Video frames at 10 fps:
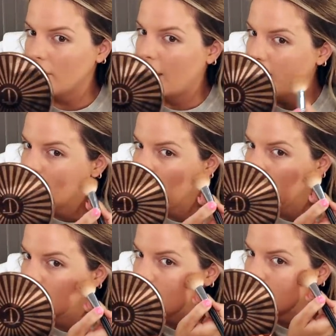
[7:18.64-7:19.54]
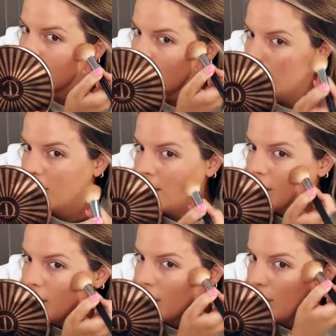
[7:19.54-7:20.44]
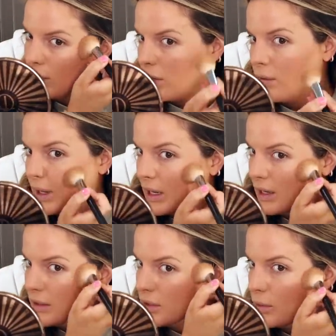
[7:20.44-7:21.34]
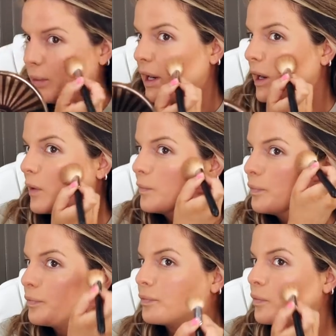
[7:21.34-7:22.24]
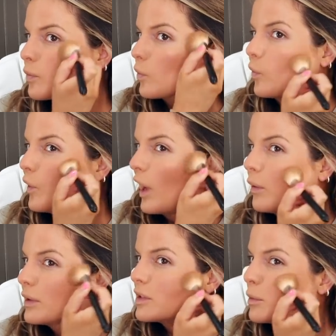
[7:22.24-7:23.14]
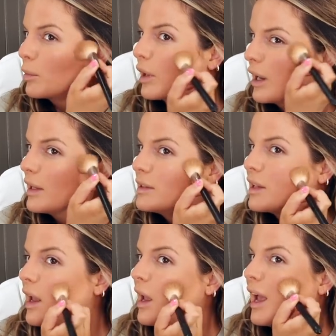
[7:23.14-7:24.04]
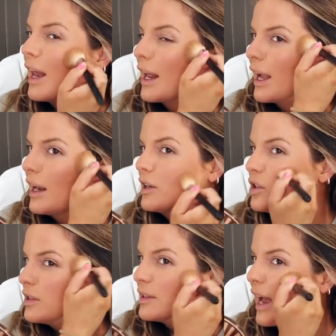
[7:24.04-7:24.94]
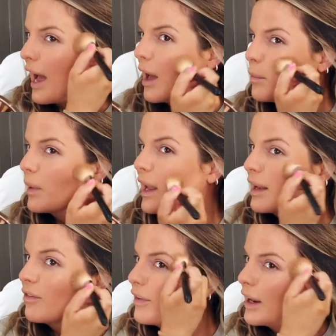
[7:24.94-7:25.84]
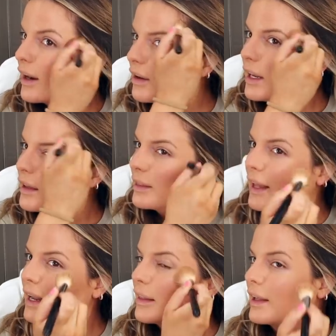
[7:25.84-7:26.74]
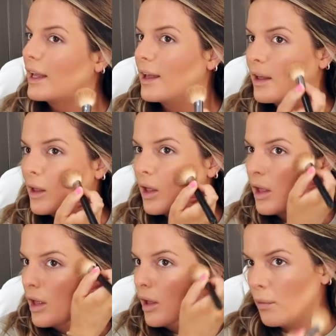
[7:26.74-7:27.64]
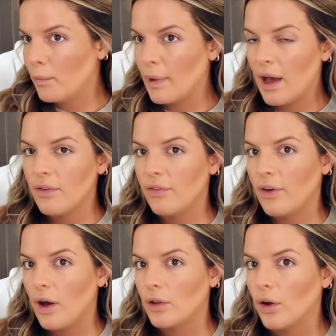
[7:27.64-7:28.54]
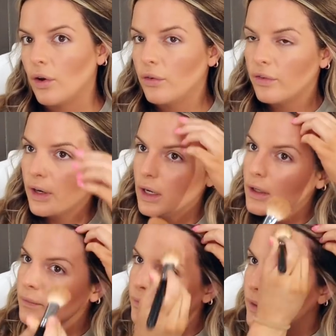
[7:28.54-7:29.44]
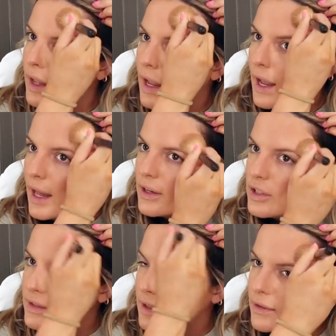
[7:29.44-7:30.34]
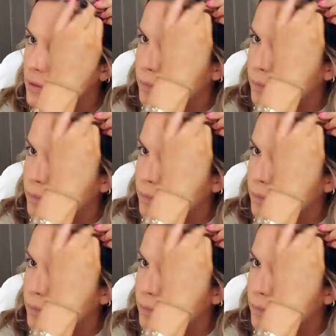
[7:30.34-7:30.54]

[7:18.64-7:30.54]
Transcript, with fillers: I like to use this and I'll go in to where I want to bronze and I kind of just tap and very lightly buff all over and it just gives the